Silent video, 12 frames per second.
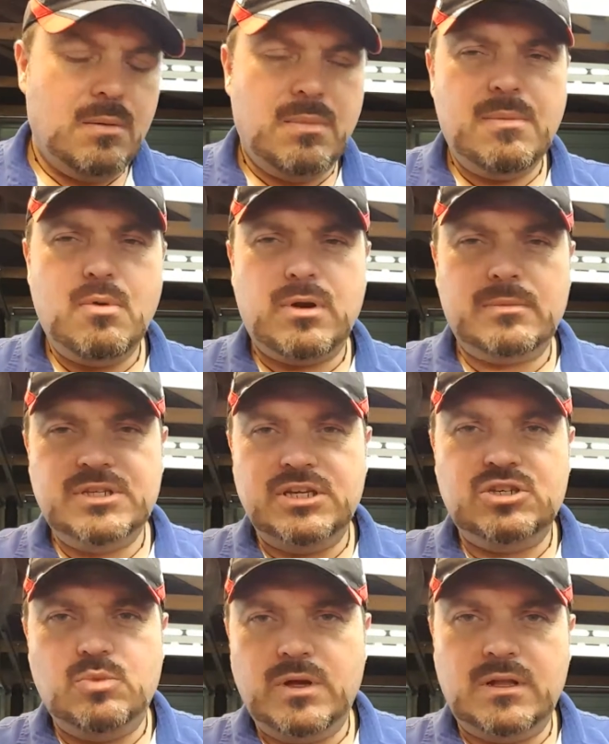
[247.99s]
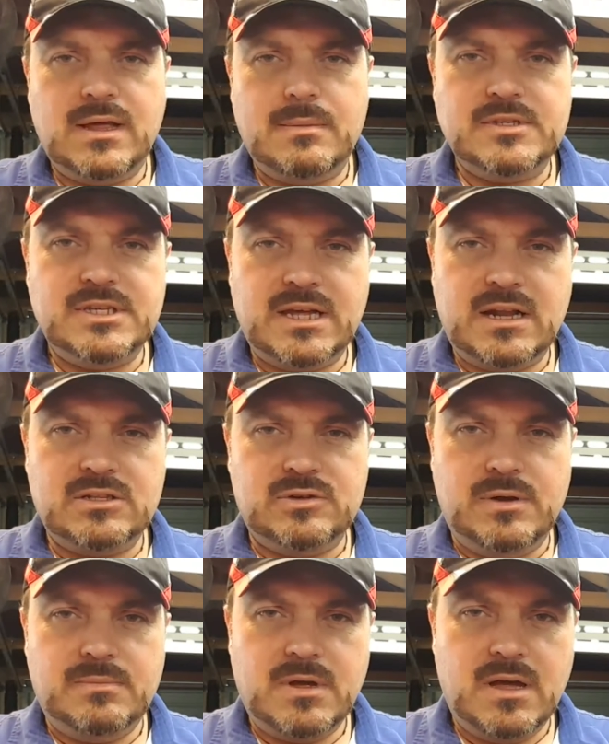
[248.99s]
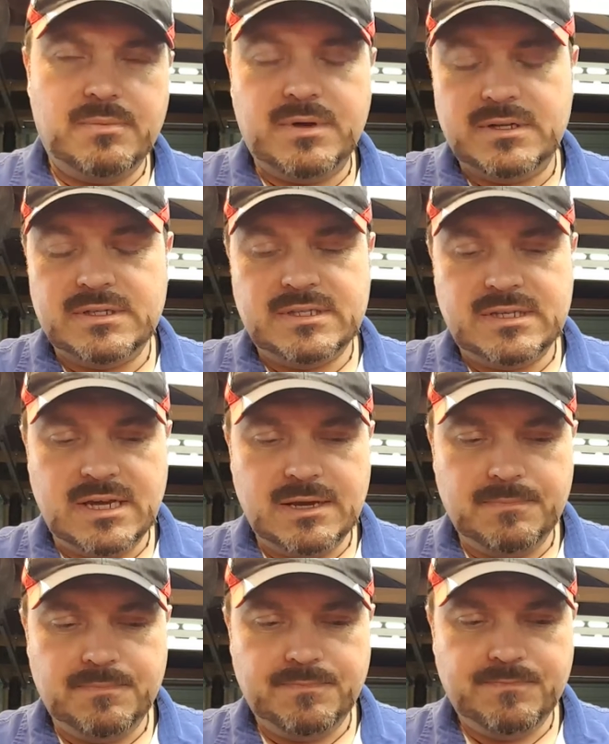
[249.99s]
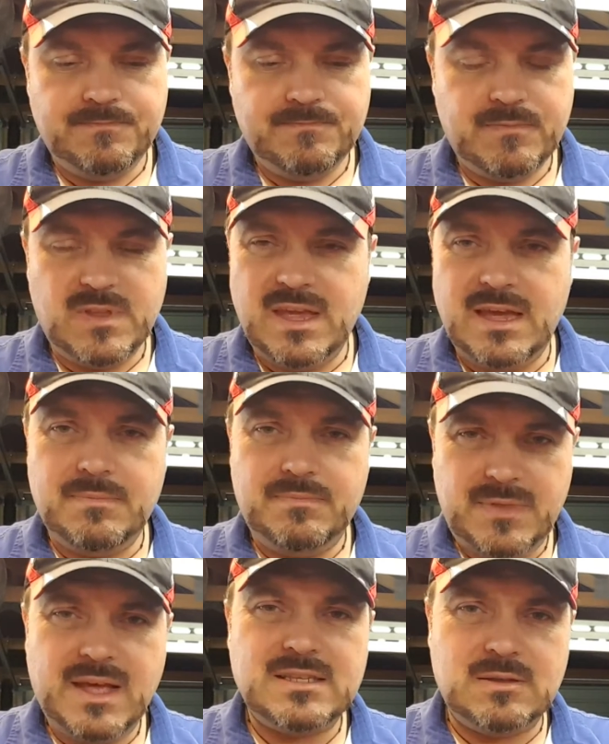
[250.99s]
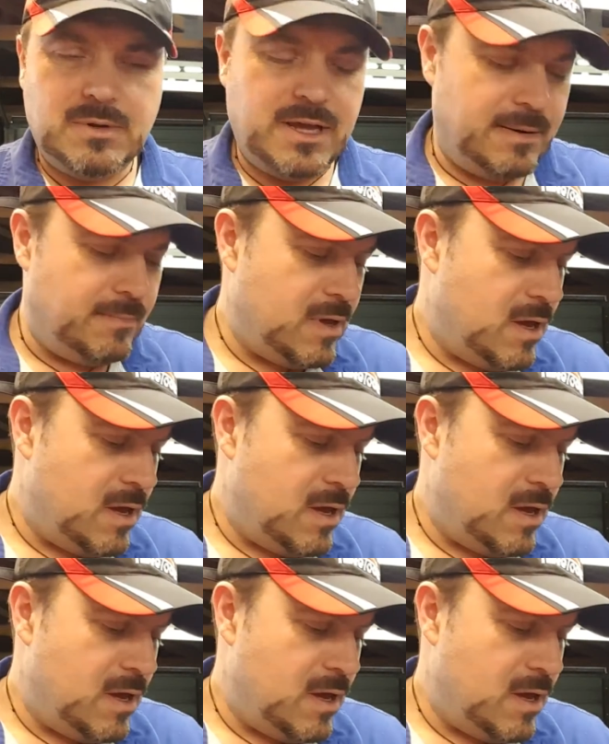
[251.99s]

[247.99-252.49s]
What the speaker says: Maybe when I'm teaching wheel alignments again I'll do it, but yeah, that's the plan.